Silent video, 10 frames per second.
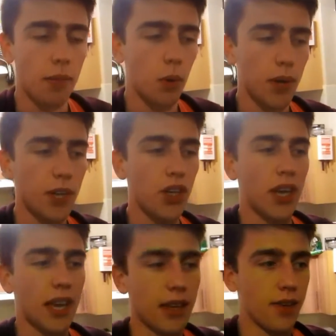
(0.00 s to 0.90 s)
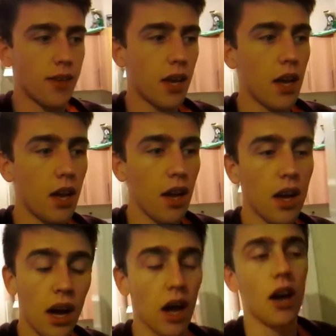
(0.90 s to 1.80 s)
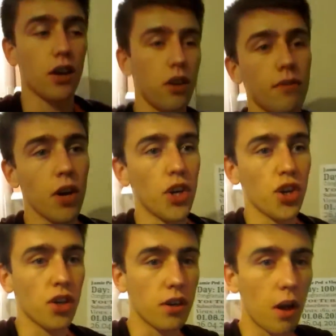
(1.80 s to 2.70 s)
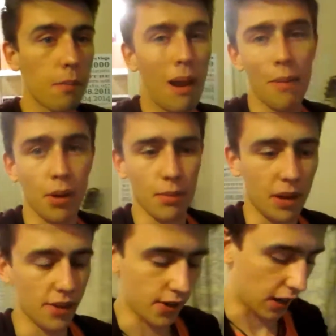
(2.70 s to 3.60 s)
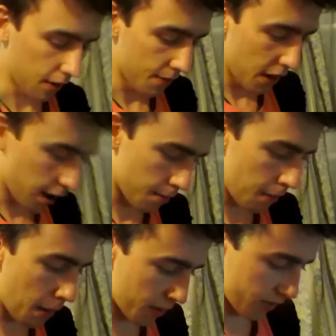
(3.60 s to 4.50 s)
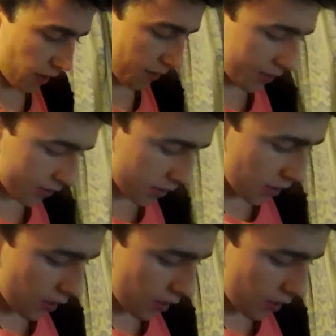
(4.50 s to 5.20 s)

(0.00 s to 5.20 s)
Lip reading: which is a conversion, a mapper, basically a mapper service.